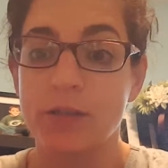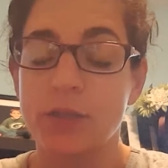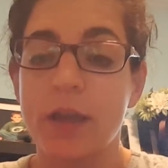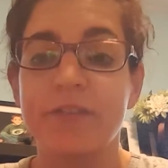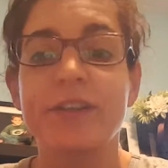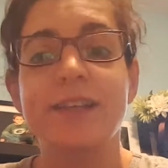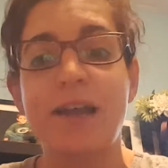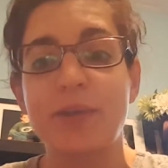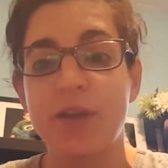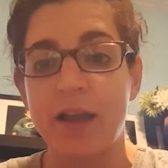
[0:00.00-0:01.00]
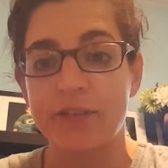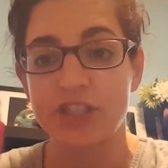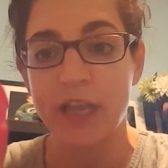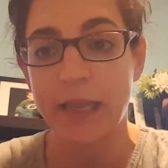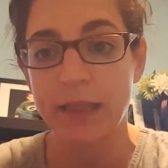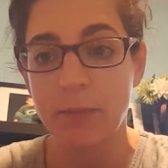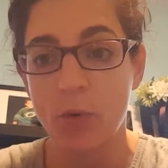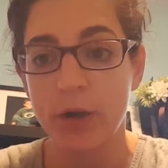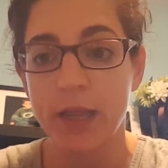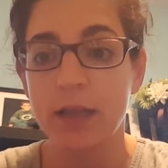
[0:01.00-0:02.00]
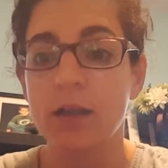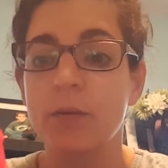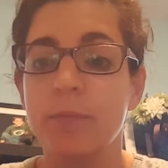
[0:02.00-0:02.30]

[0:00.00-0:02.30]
So every time you have a shake in the morning,